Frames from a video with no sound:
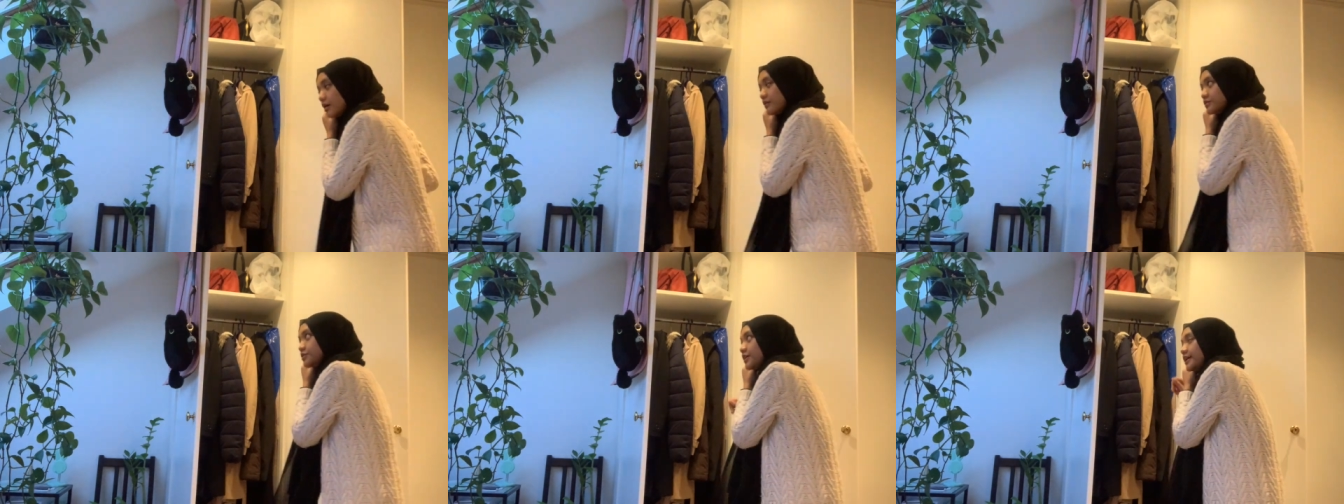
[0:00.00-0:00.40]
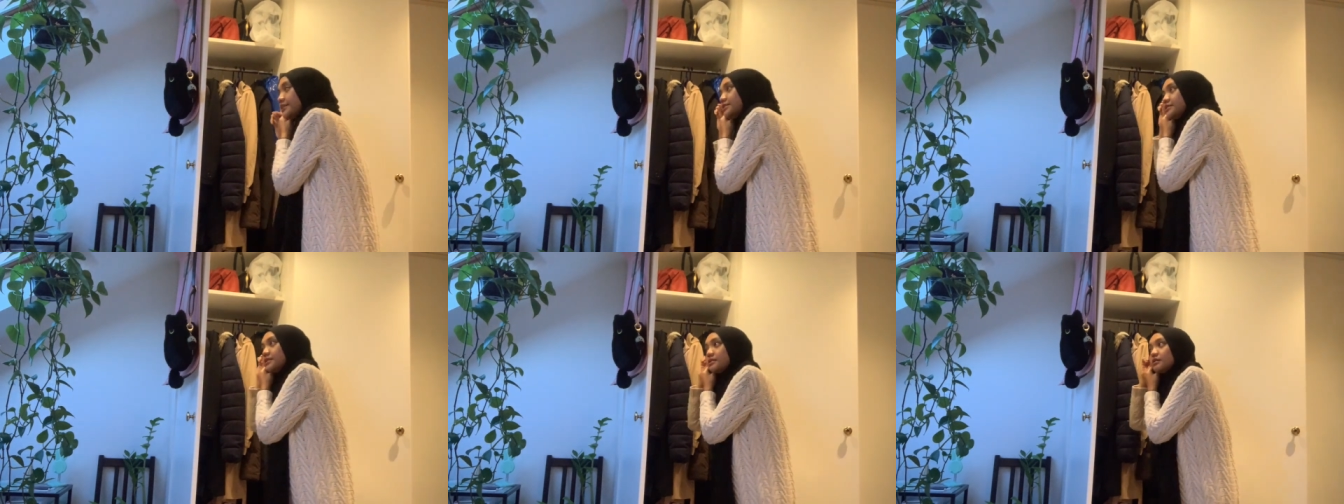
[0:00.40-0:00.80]
of
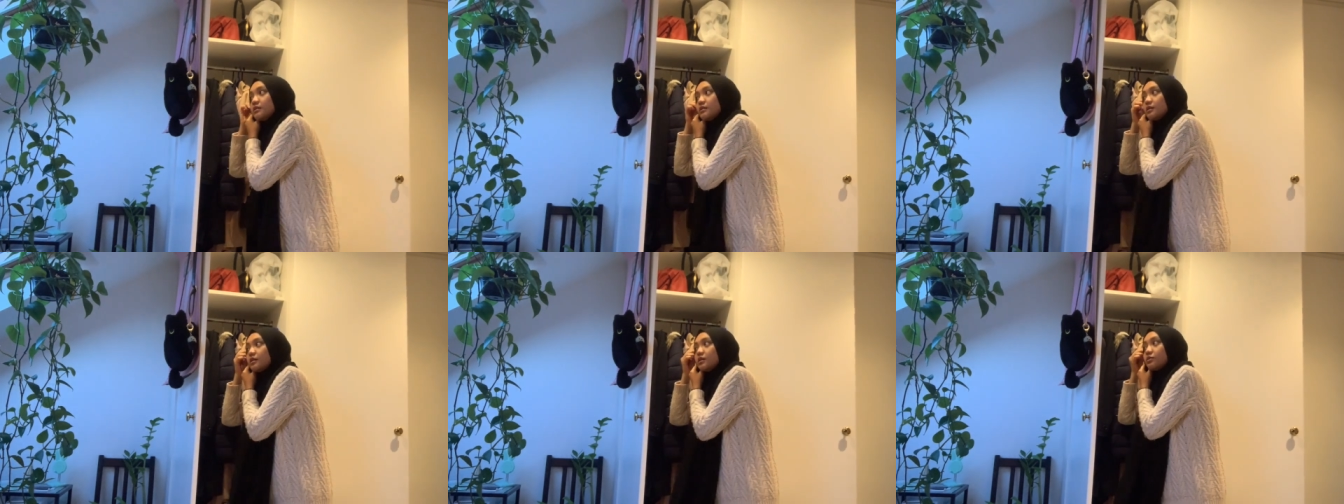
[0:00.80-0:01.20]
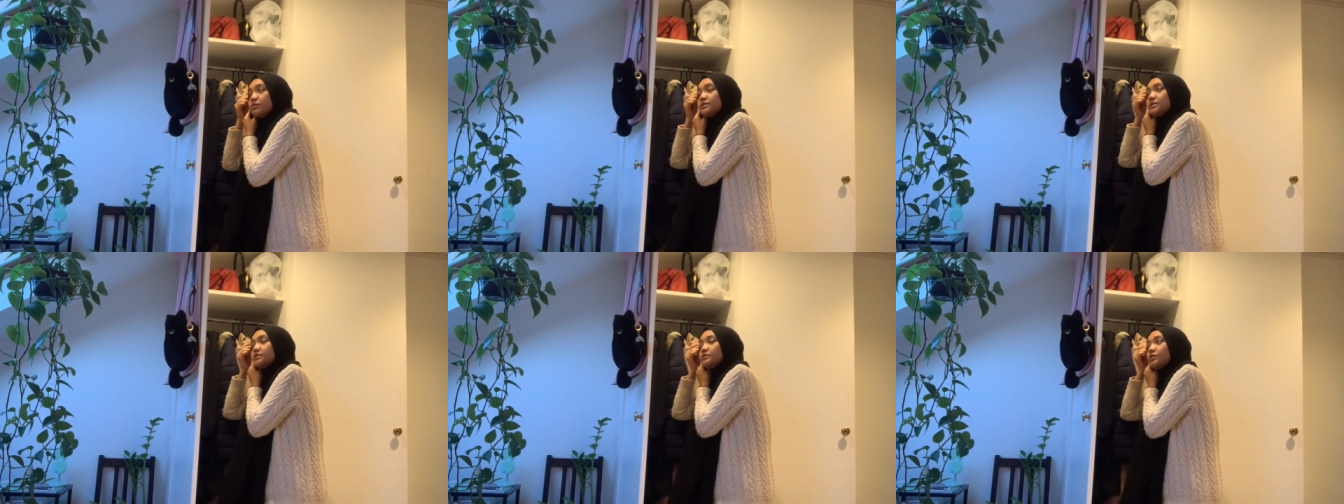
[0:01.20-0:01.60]
traction,
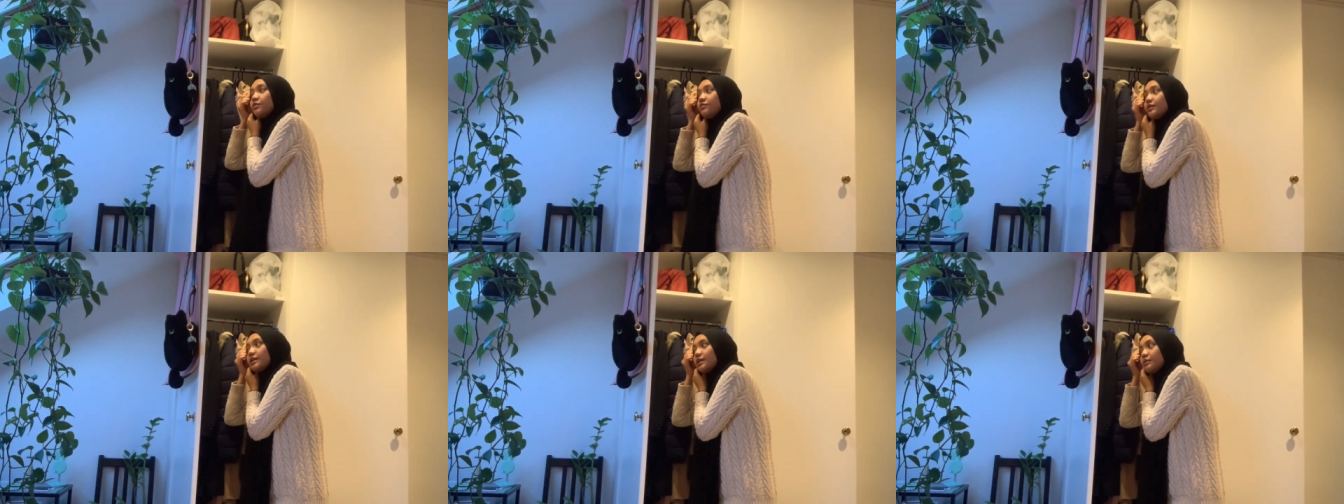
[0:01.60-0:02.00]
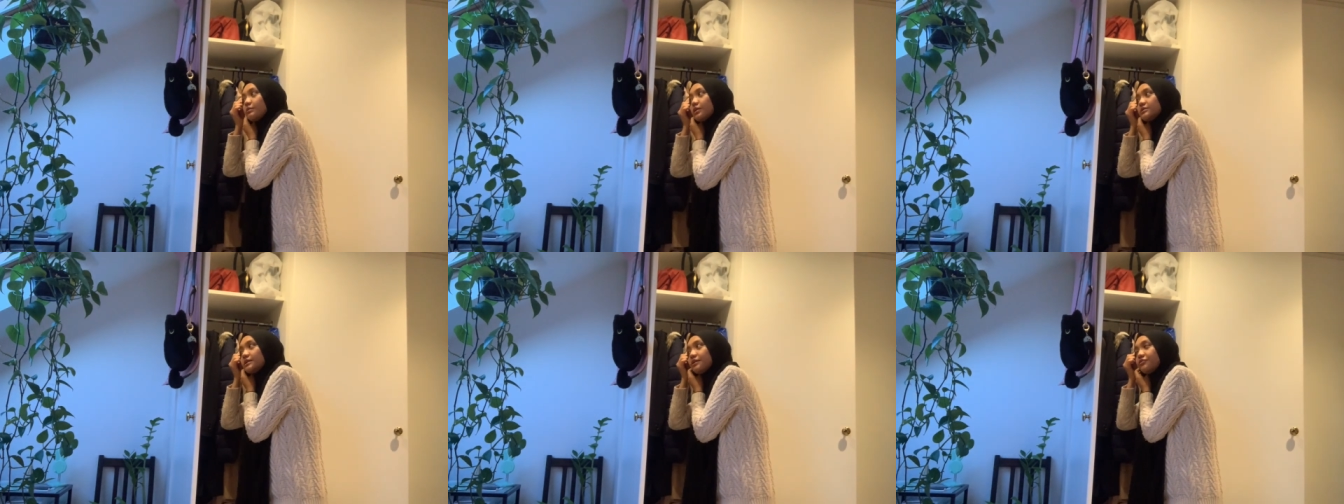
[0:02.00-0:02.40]
which is so funny
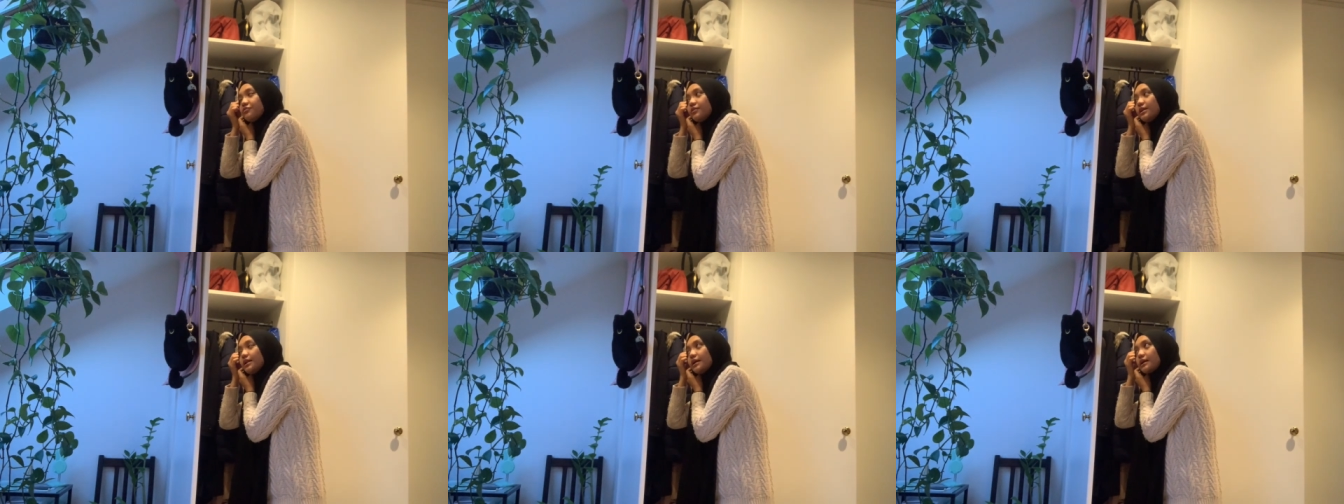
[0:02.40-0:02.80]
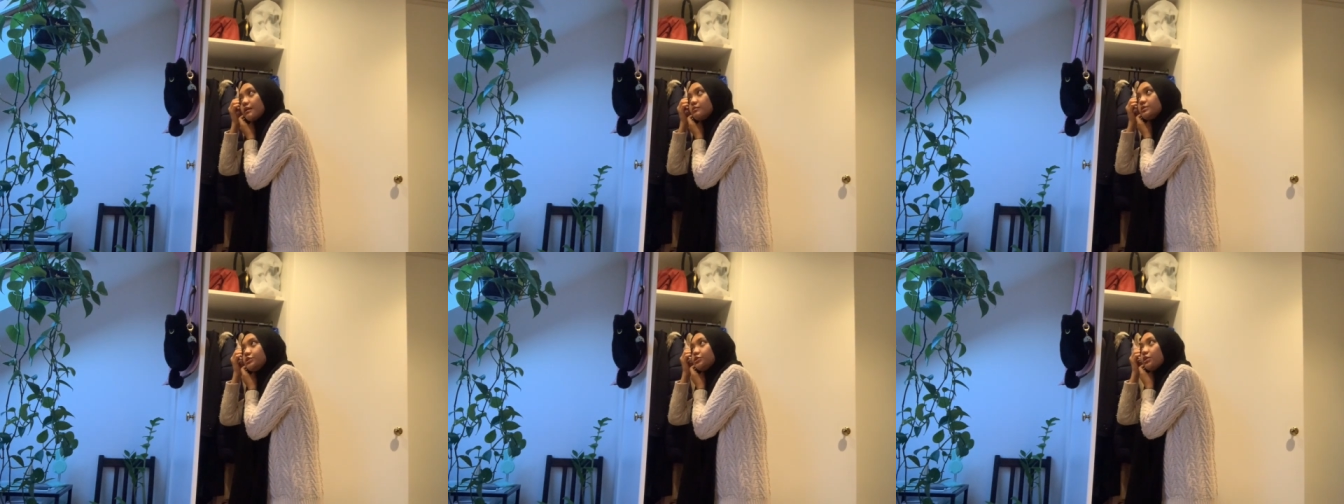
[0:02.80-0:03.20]
because I feel like
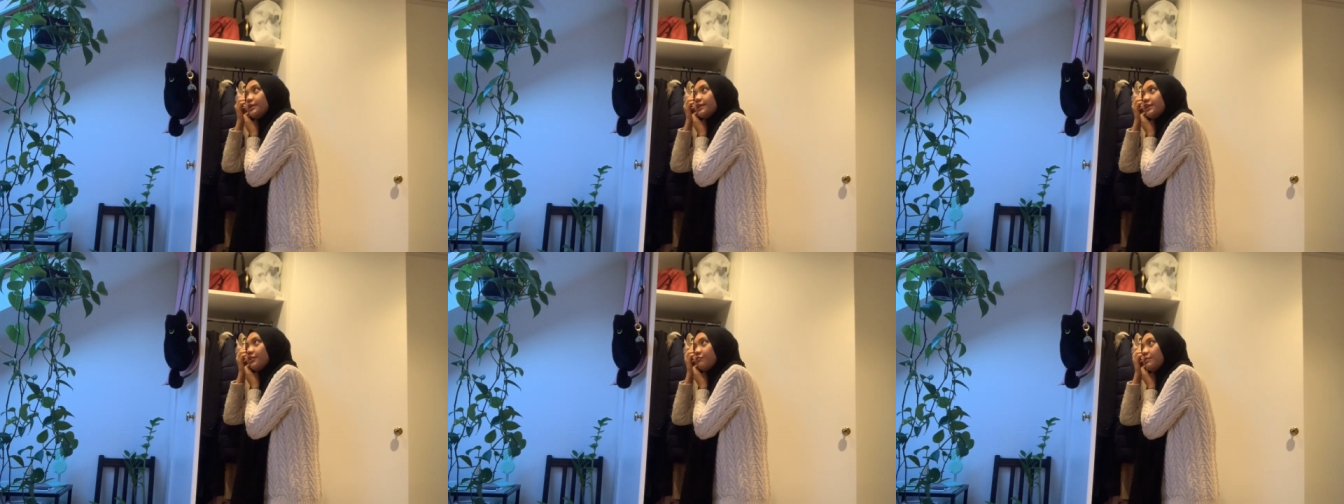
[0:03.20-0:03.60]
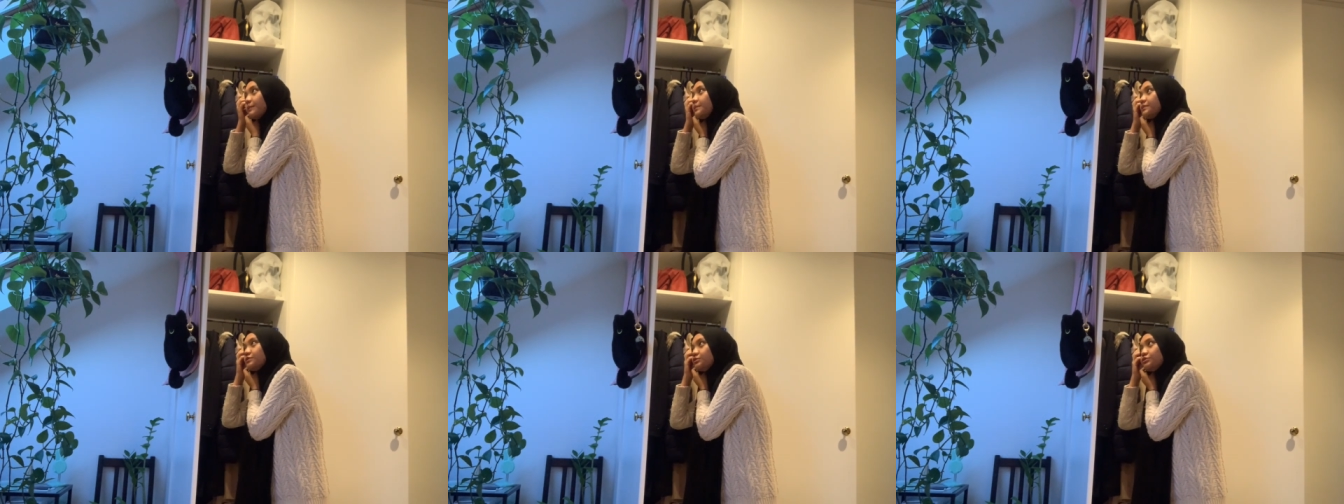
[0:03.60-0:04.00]
majority of
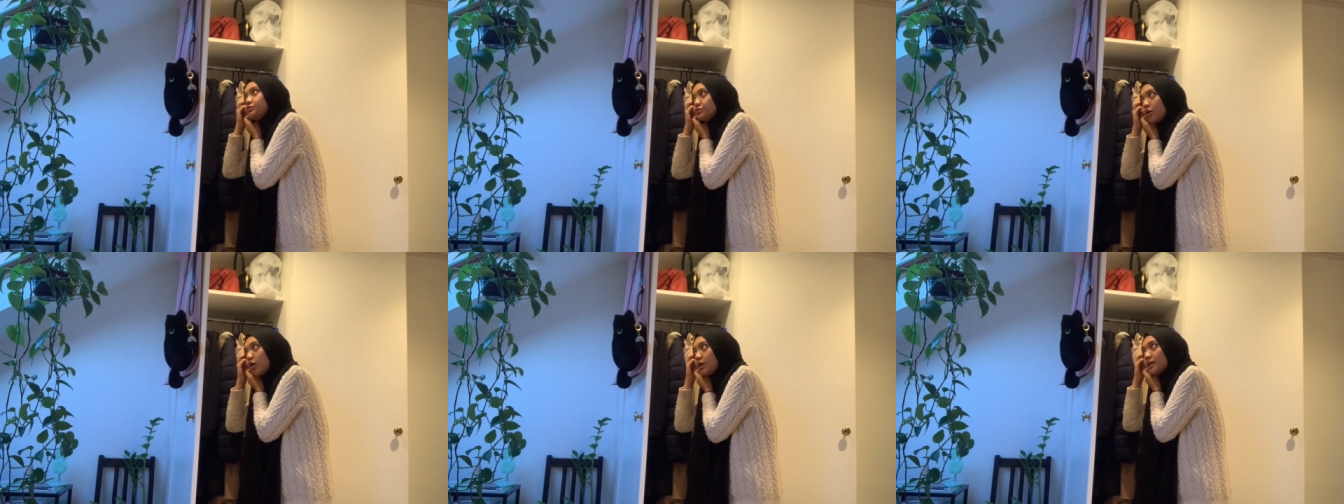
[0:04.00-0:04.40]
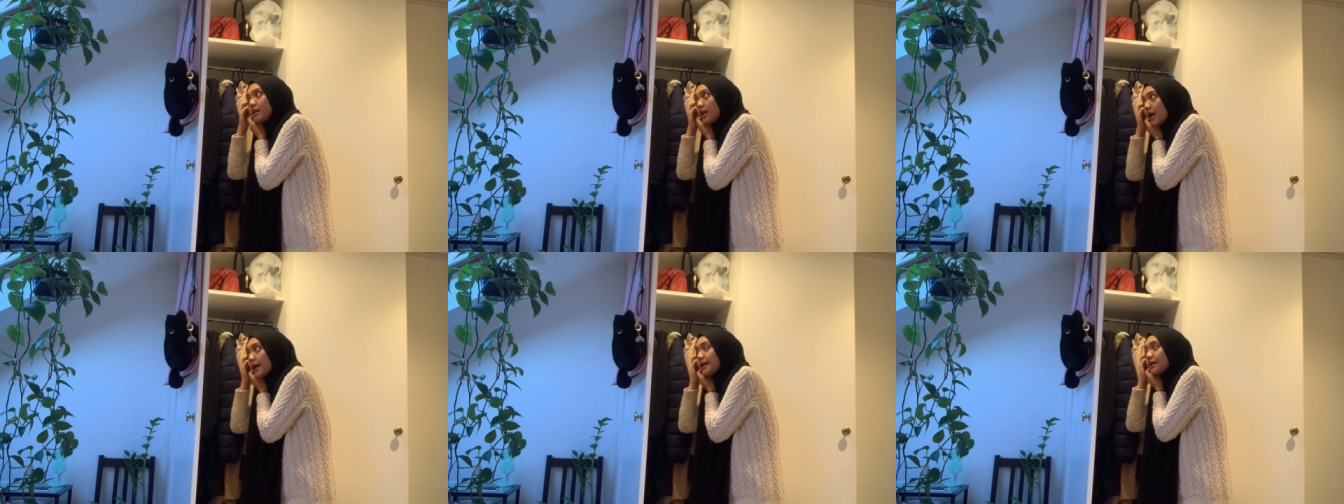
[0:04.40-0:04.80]
people do not
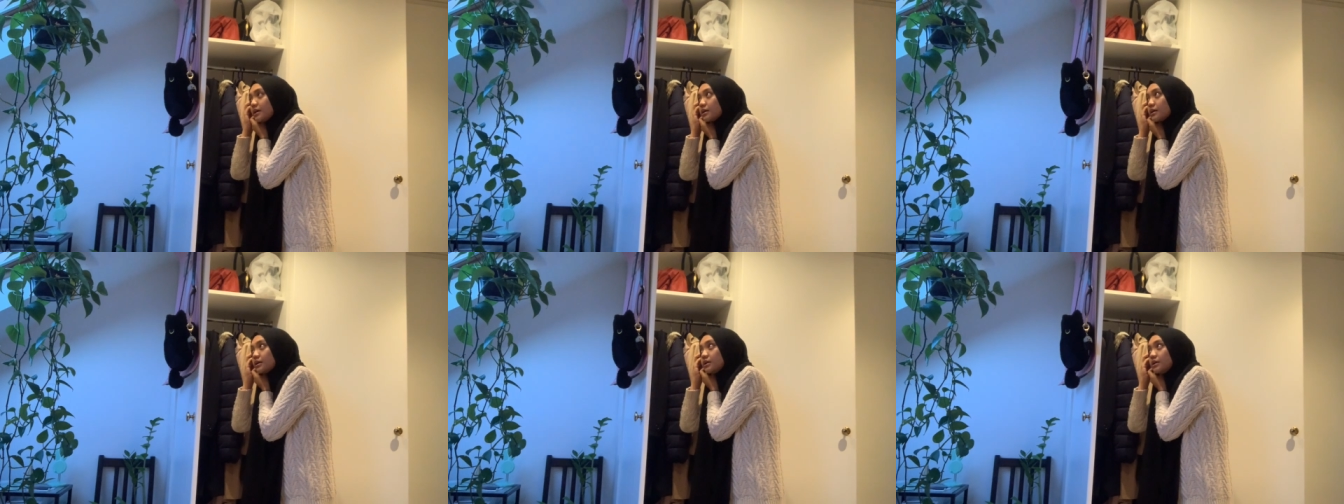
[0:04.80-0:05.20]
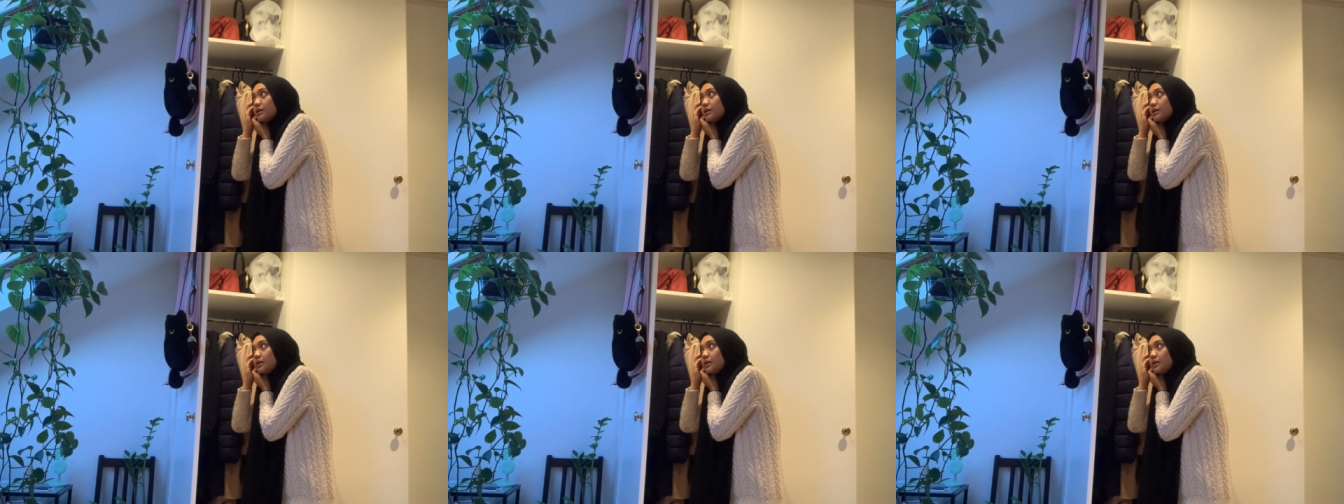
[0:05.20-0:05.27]
like